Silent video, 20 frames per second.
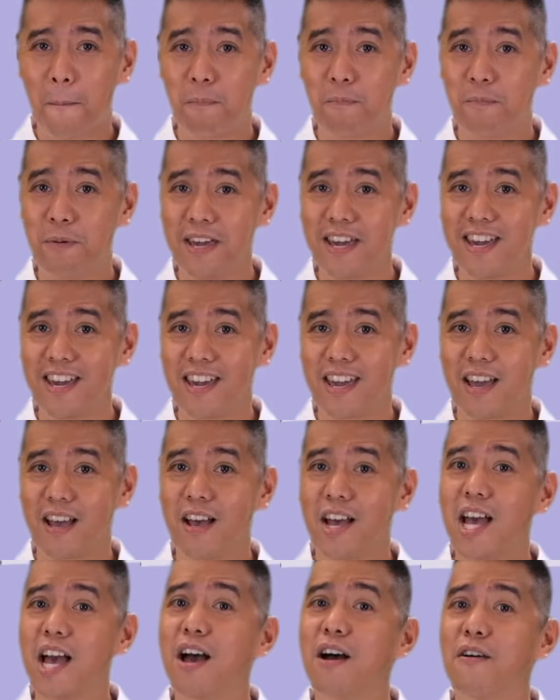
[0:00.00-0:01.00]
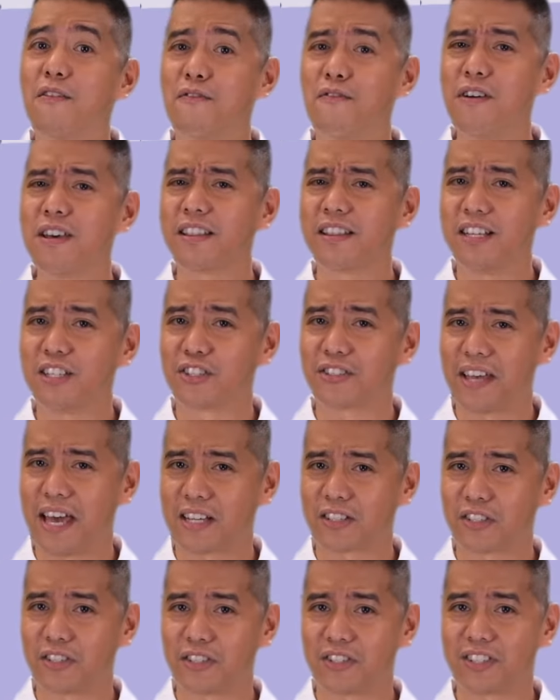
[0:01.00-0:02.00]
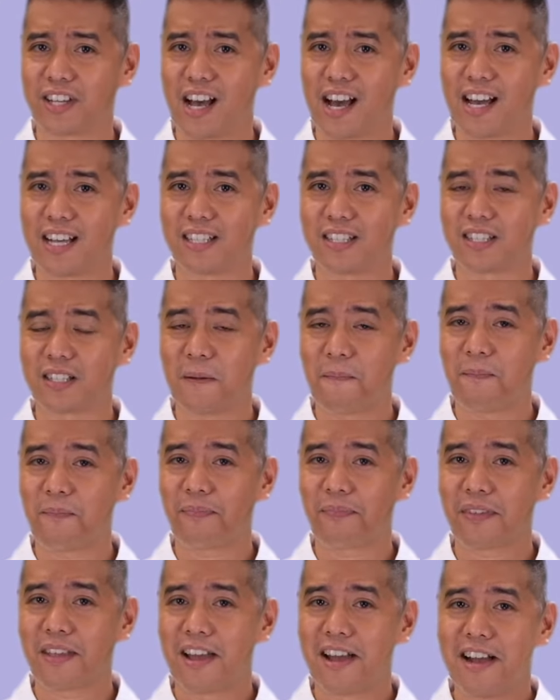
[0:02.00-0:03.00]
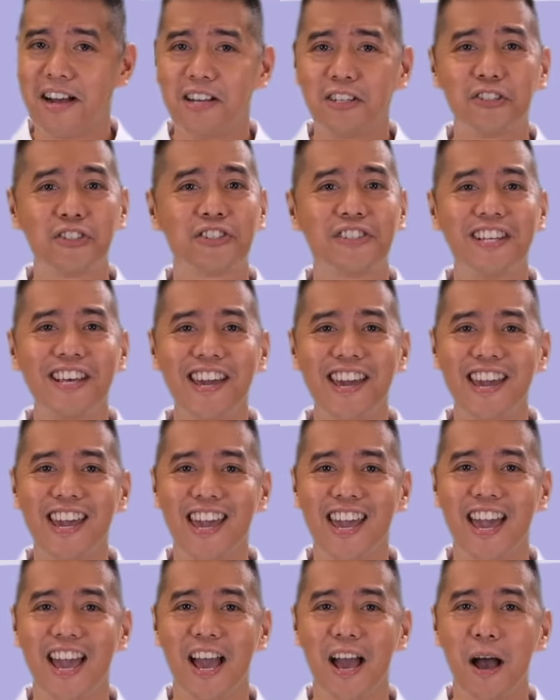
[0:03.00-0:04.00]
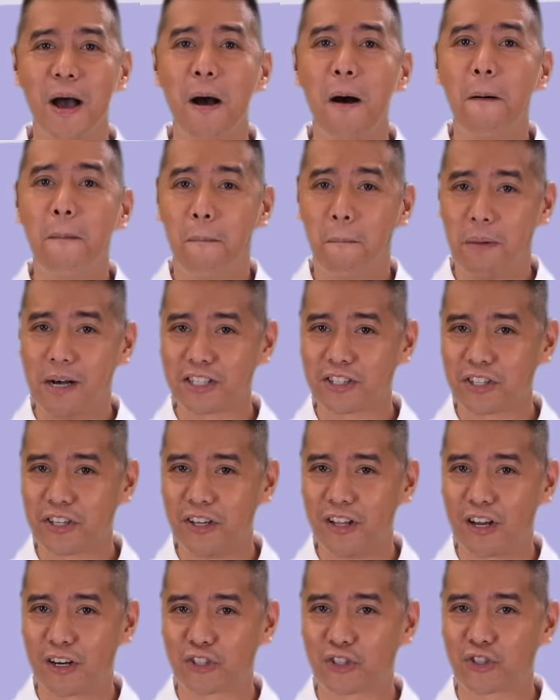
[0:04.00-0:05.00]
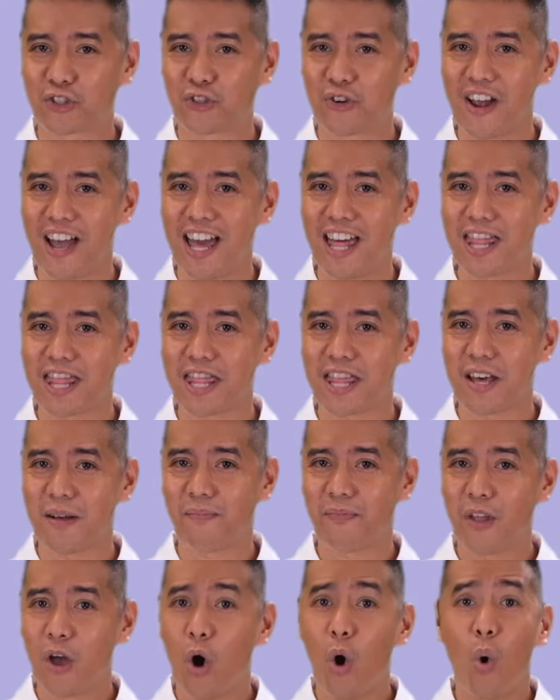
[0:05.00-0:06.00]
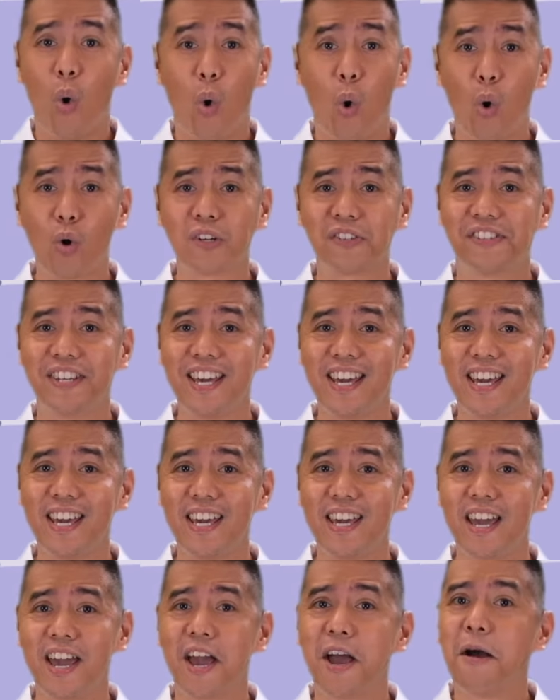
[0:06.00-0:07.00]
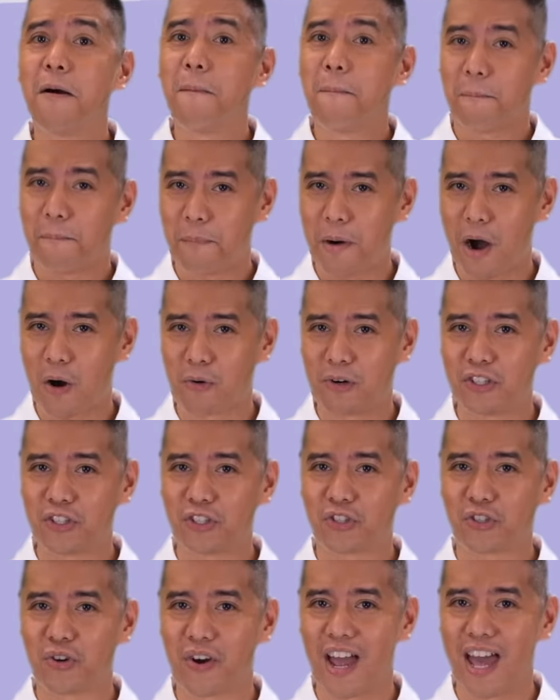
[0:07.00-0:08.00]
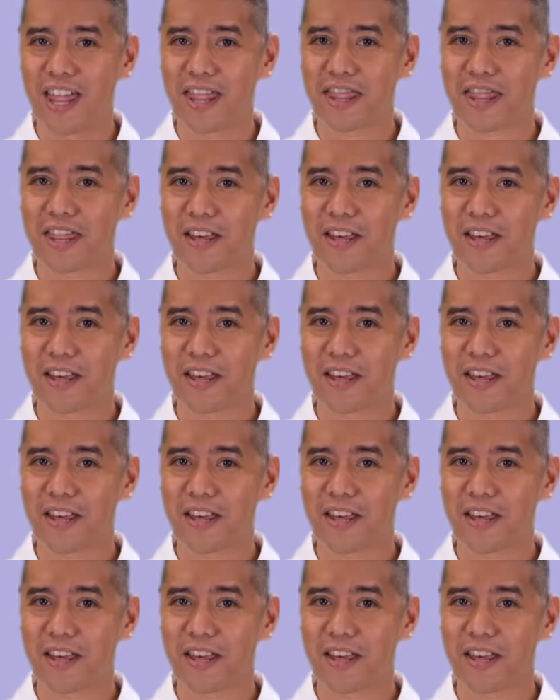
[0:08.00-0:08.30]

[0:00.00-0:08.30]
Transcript: B, fitness exercise? C, muscular strength? Or D, power strength?